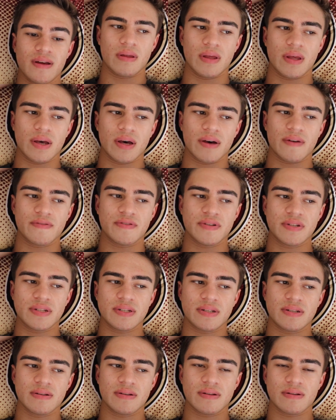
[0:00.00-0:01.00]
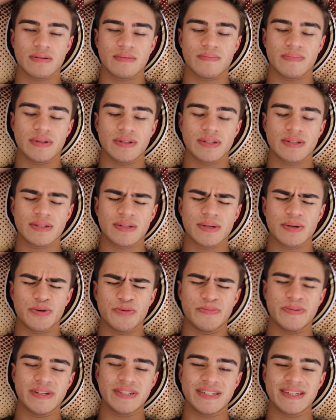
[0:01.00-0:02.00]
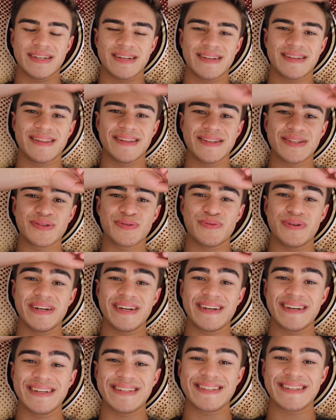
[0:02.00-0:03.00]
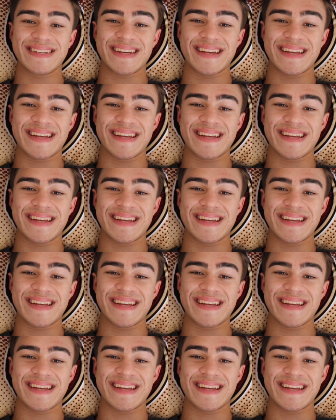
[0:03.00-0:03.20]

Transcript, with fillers: Yeah, I've just been so busy this week. It's